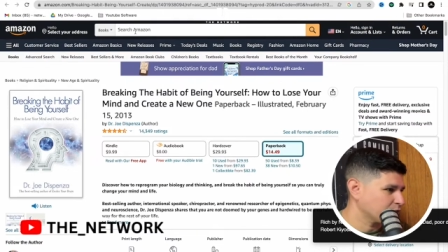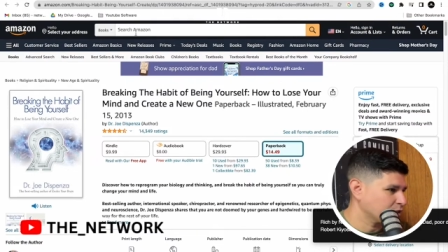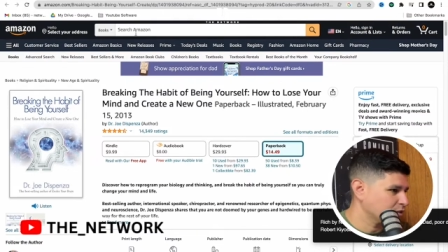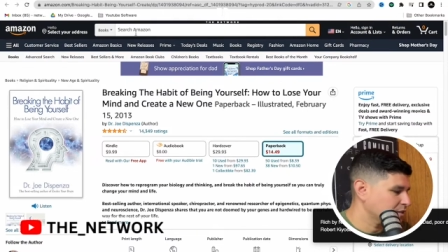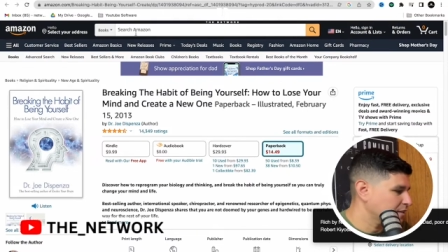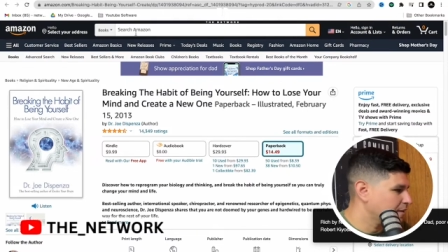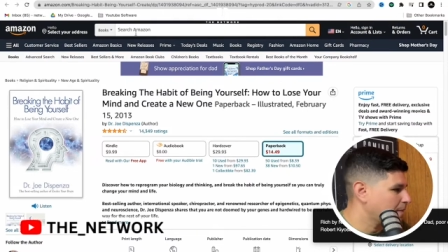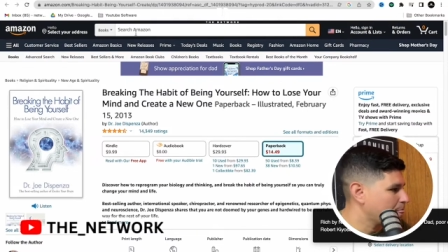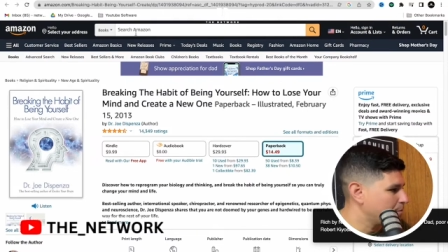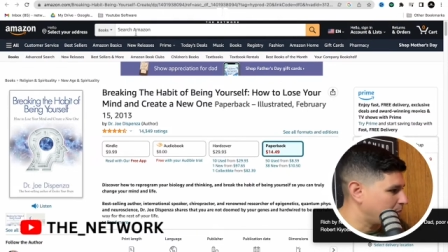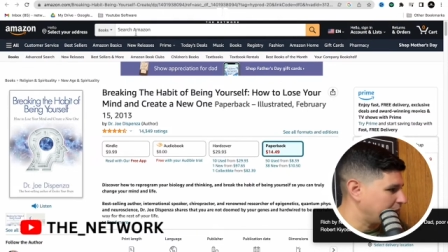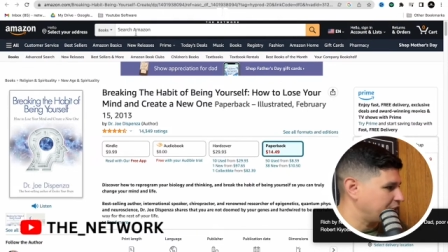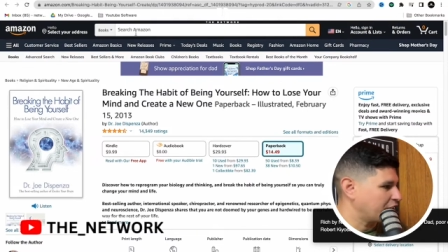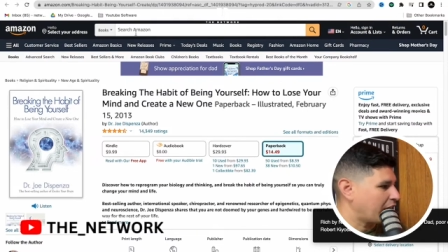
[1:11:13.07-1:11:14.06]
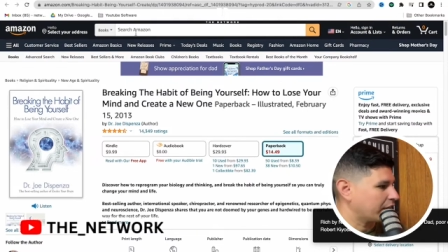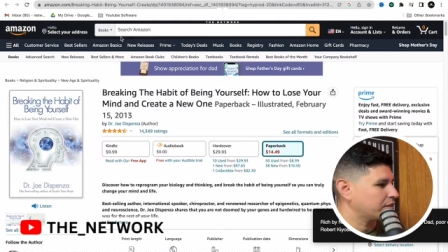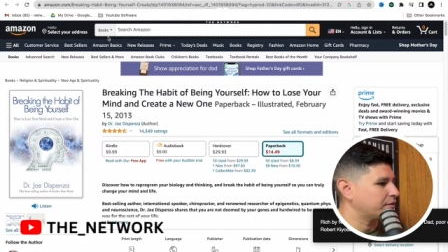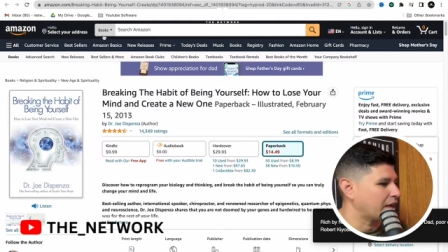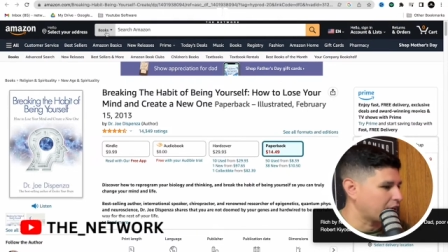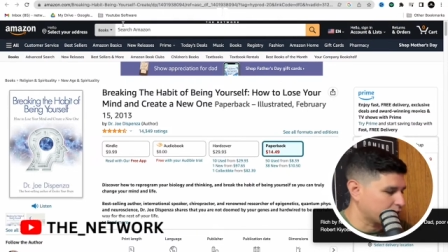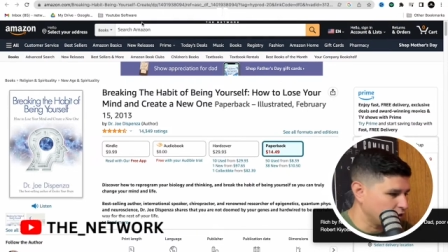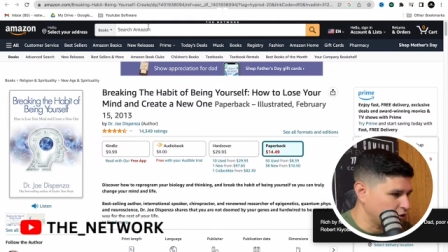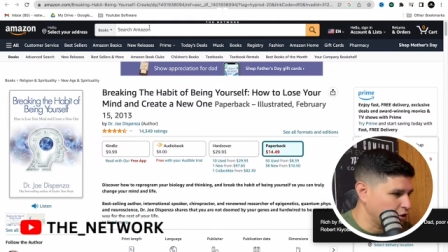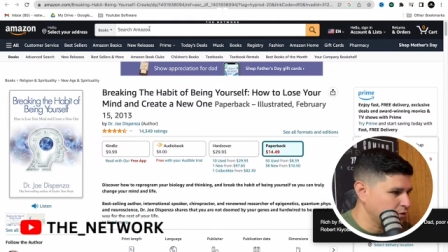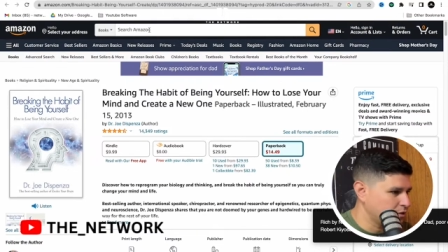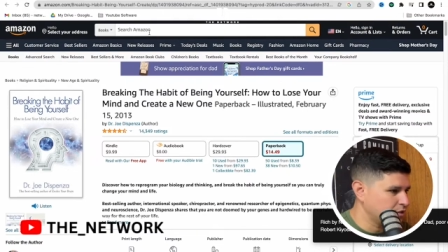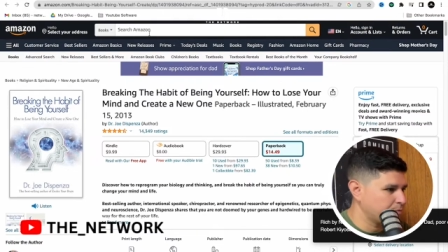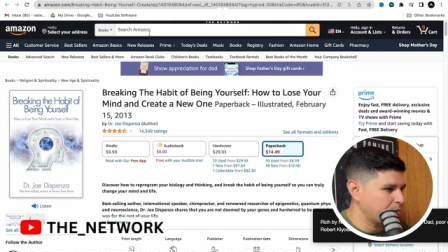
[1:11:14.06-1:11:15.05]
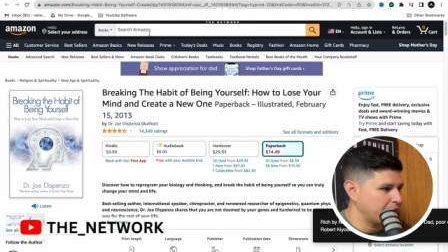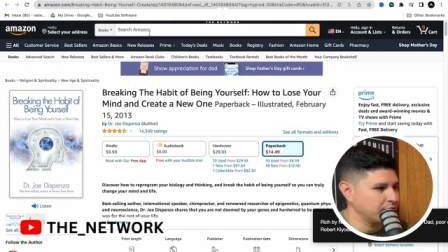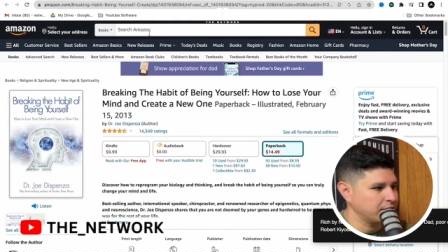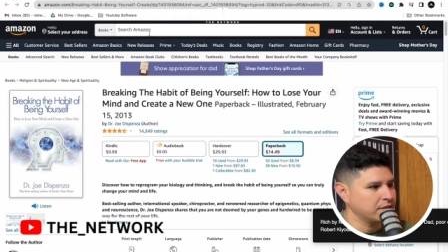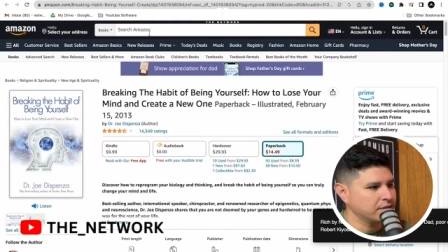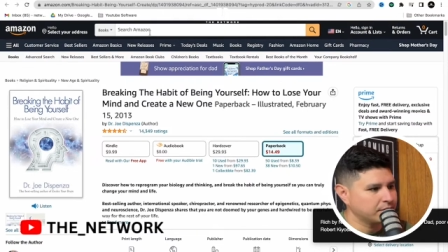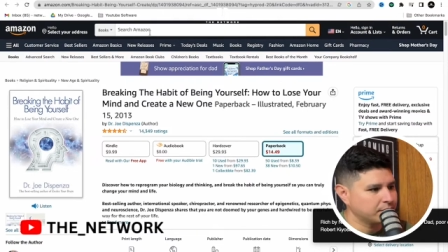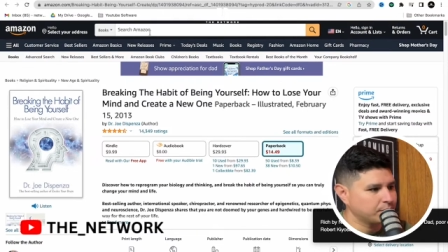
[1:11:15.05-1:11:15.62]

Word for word: yourself. Dr. Joe Dispenza, yeah.